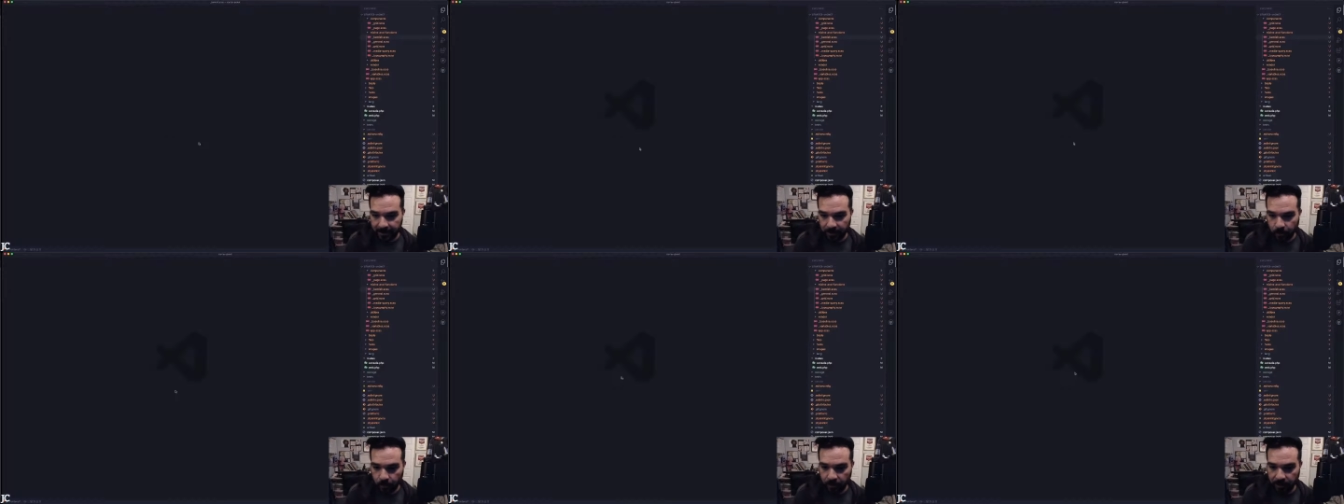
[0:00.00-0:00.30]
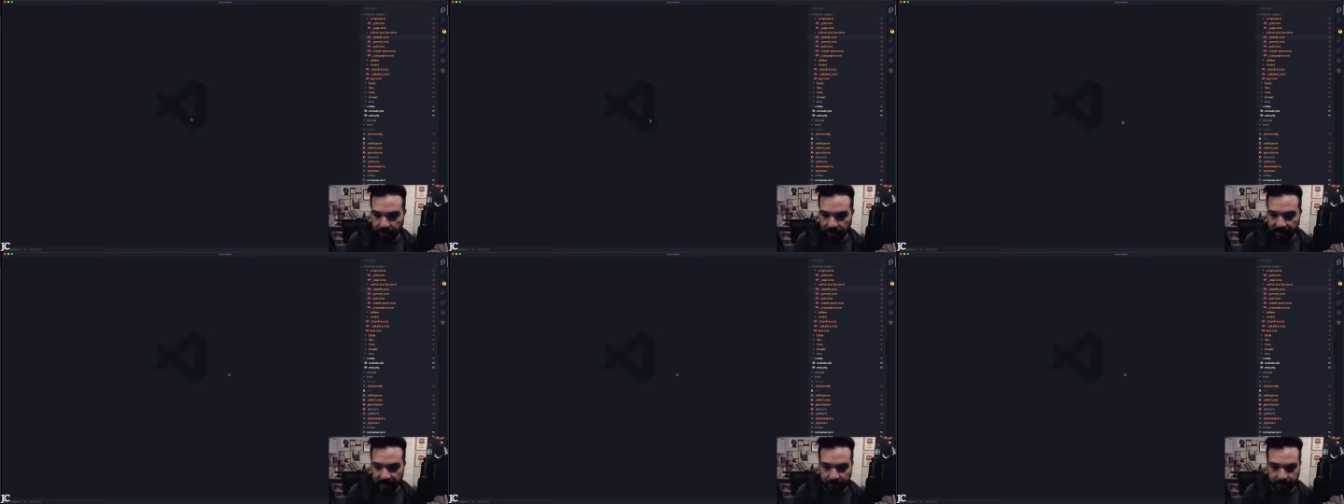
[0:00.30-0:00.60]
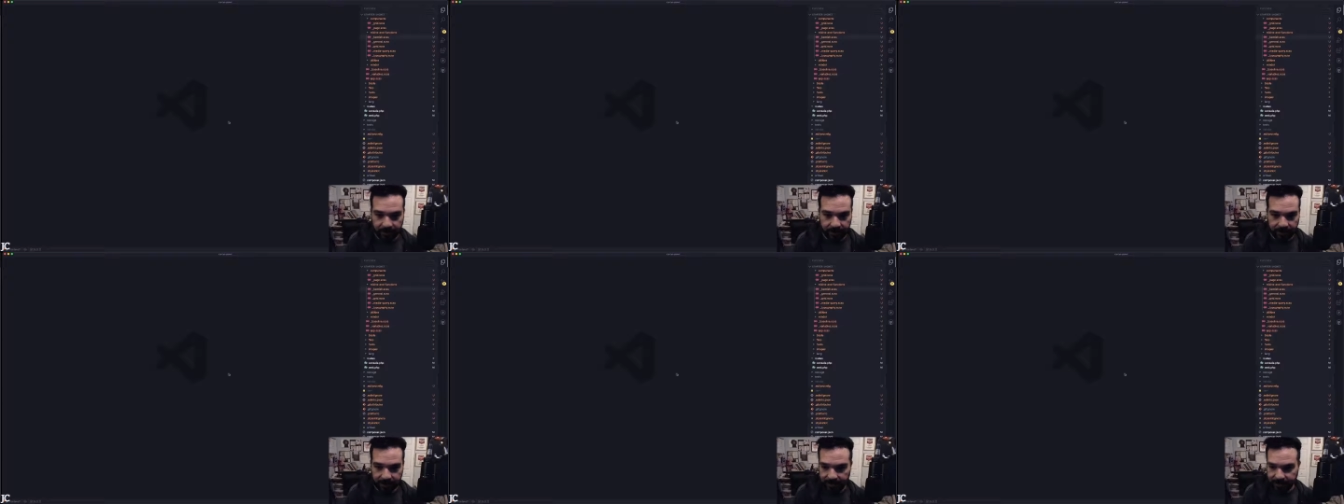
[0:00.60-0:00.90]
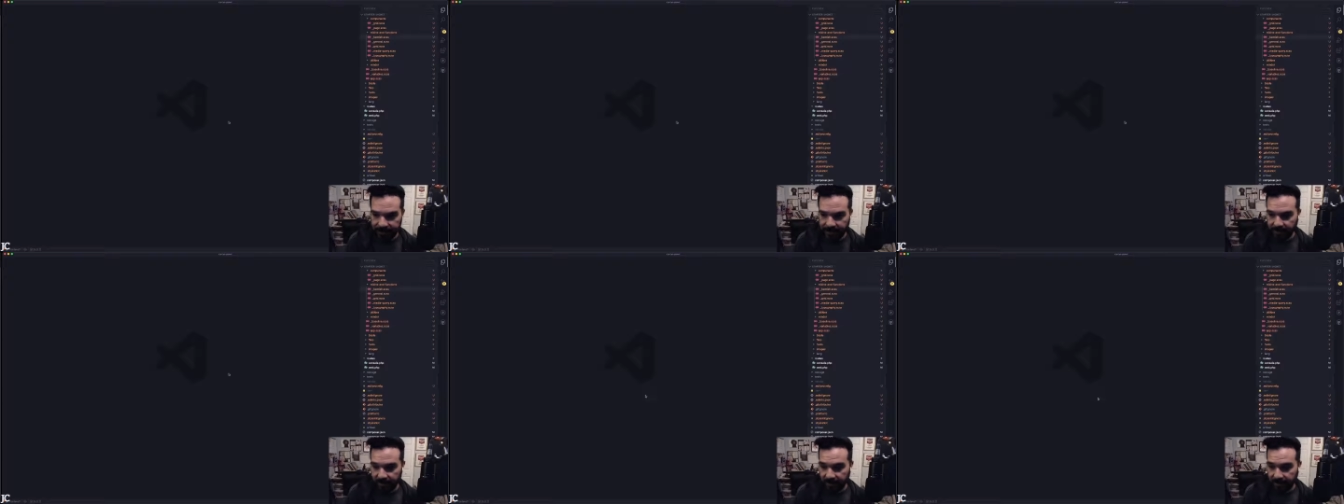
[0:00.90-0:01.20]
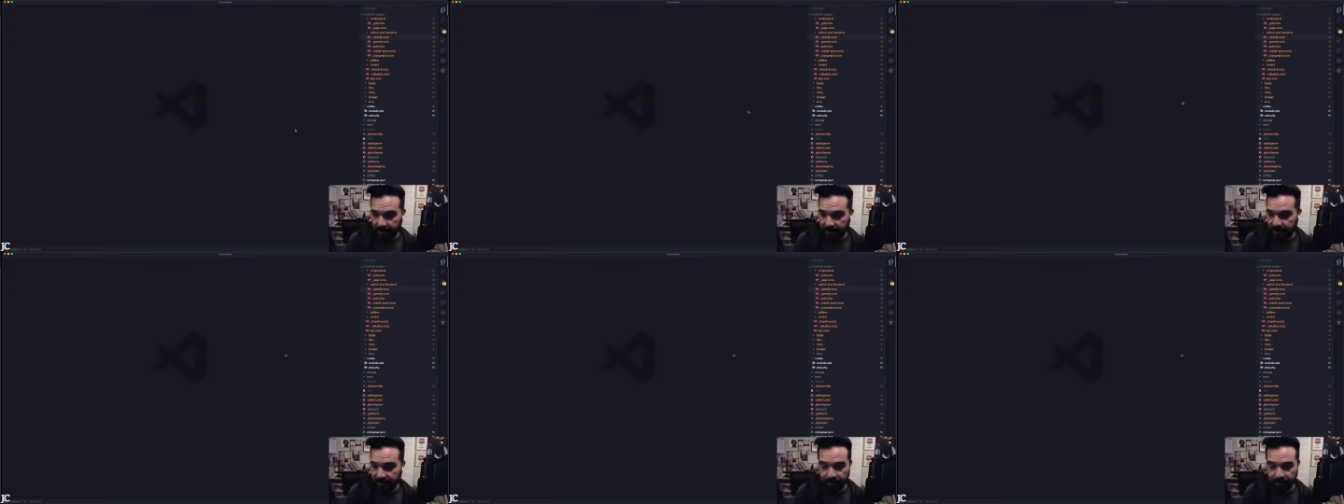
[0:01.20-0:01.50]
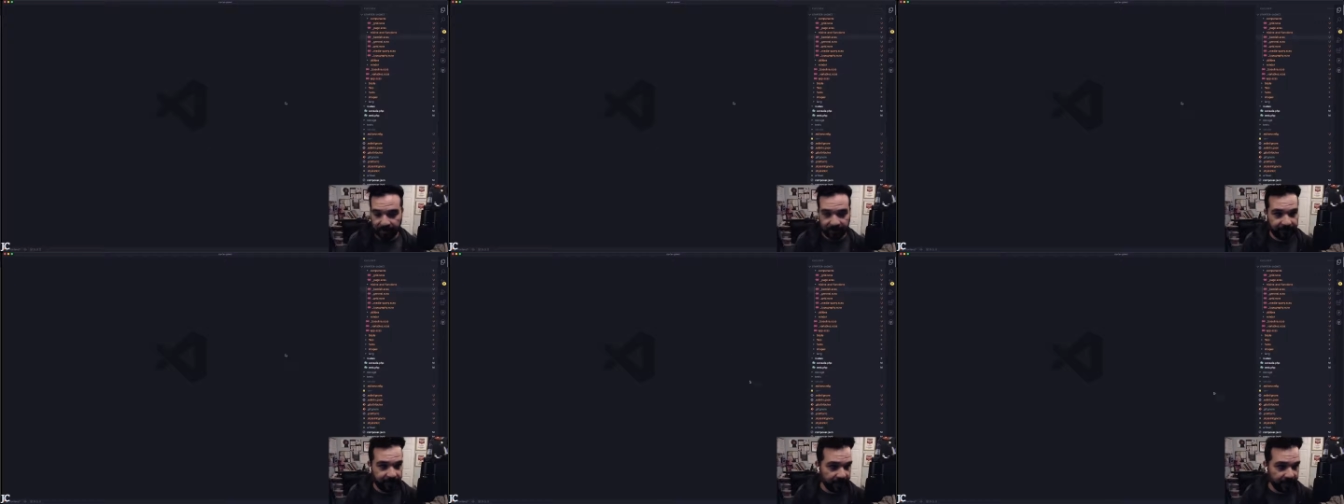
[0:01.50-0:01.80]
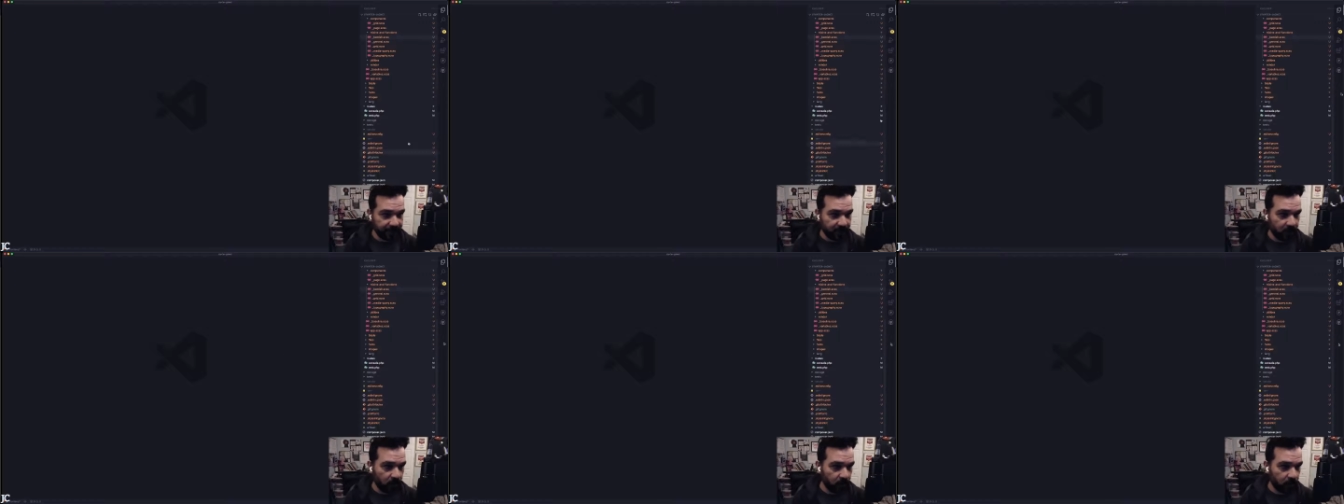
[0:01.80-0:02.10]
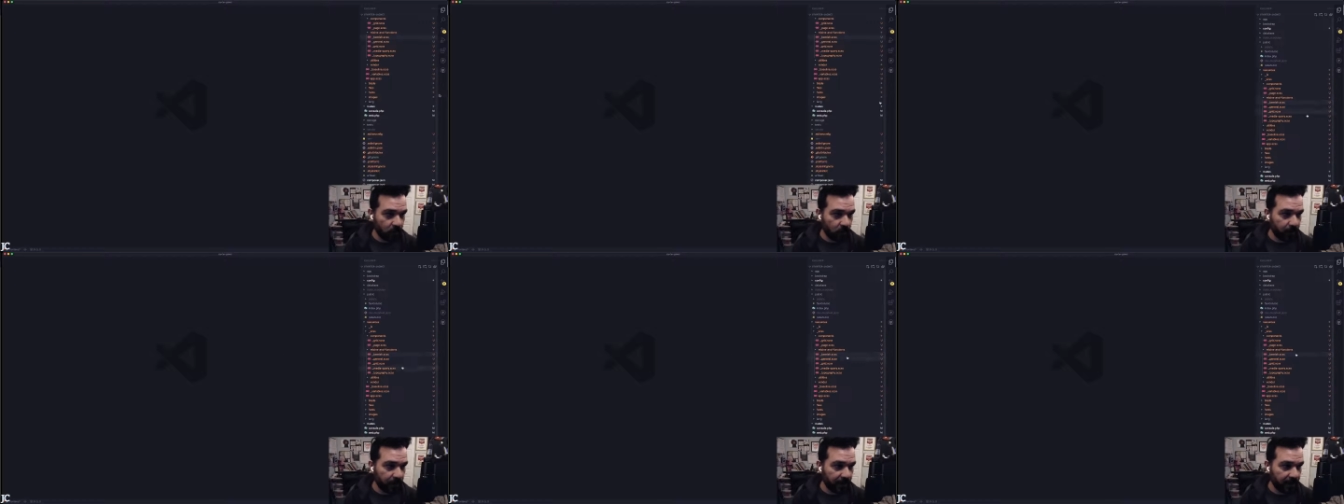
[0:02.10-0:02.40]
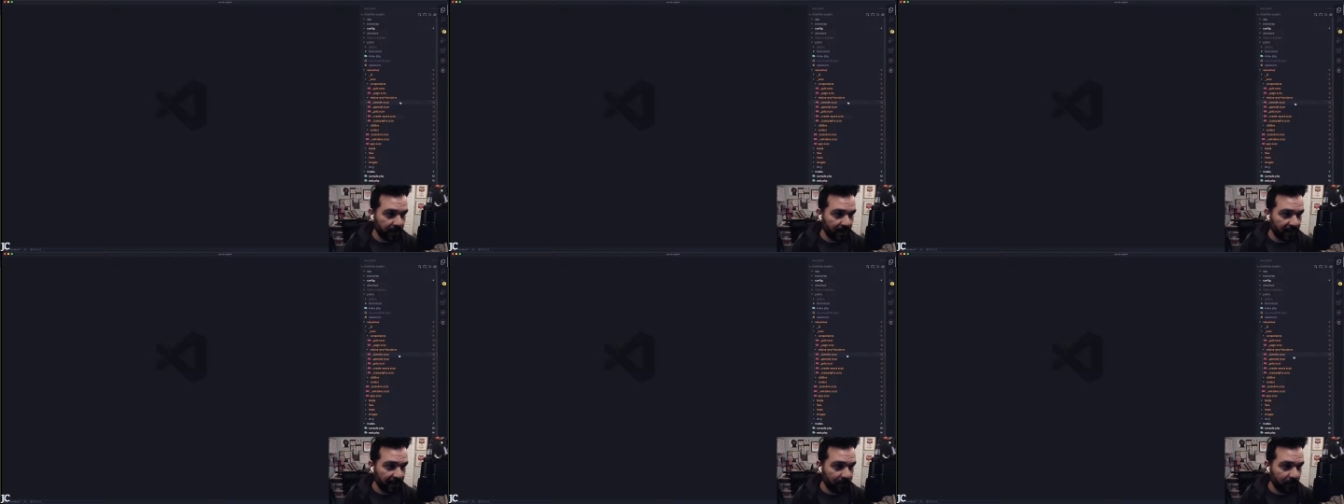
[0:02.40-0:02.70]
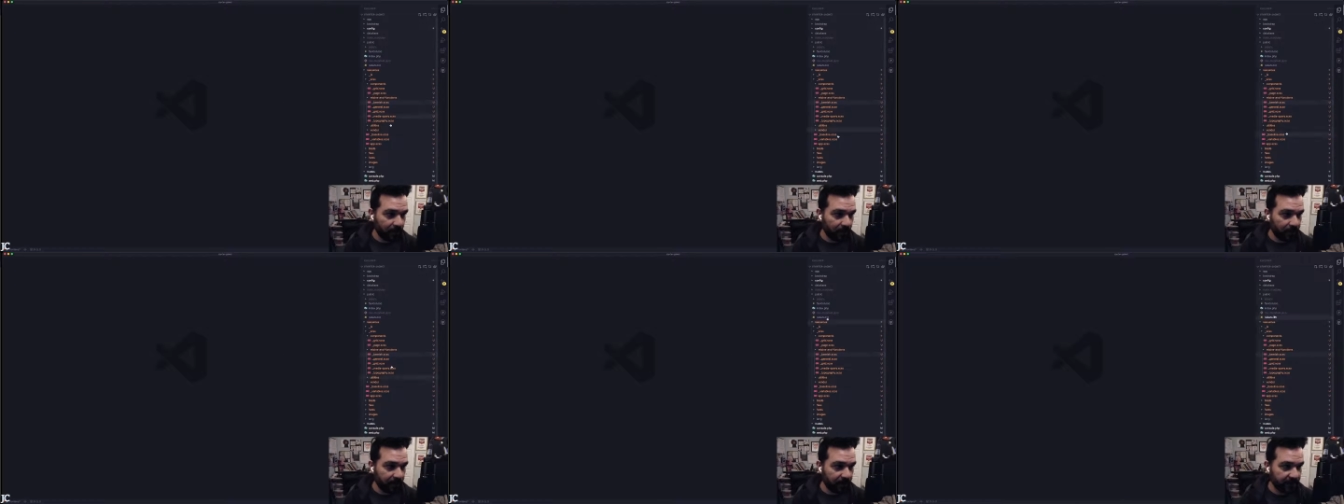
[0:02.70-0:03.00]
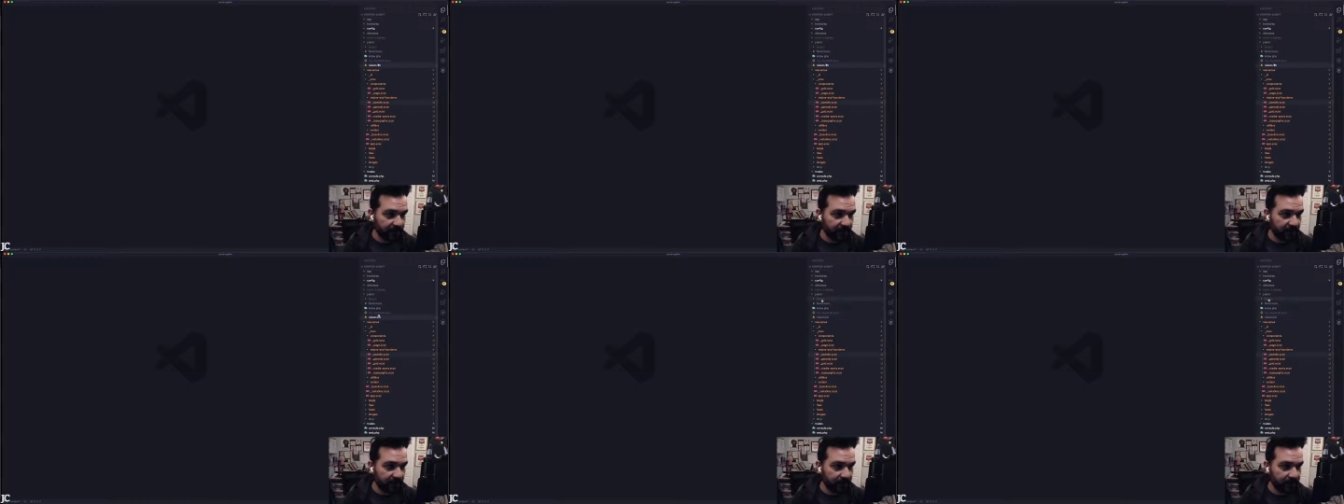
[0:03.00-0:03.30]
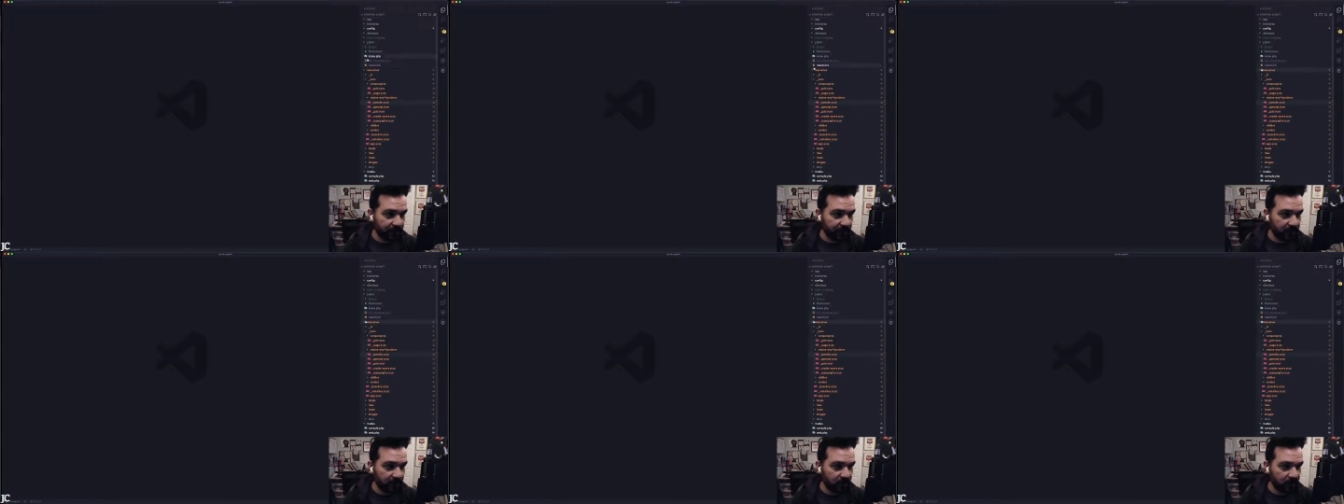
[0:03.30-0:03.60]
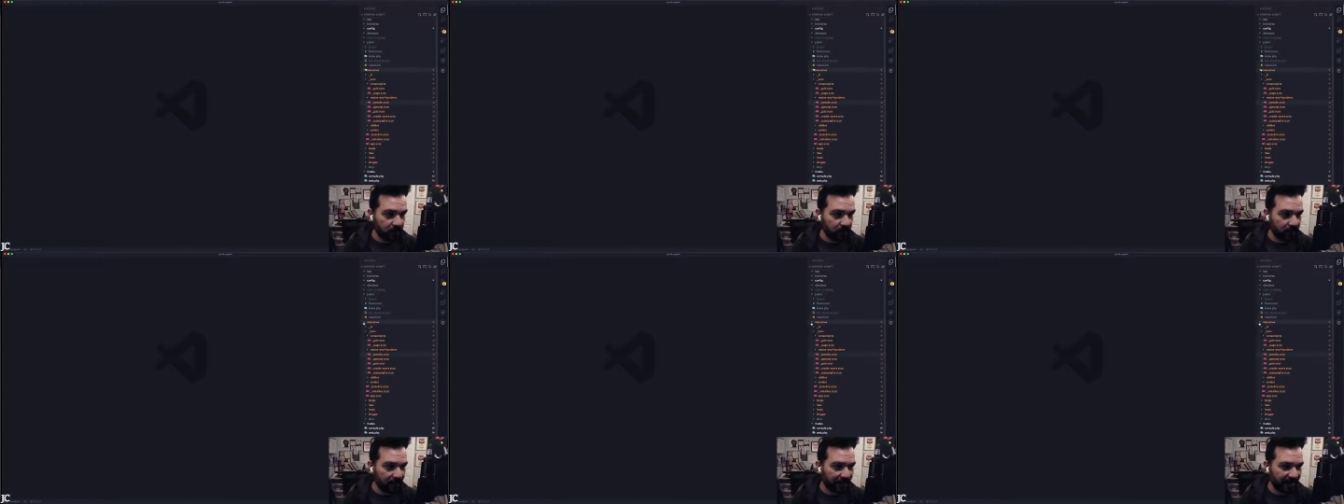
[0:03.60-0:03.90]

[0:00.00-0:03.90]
With that being said, I have my VS Code open. I have all of this stuff in here.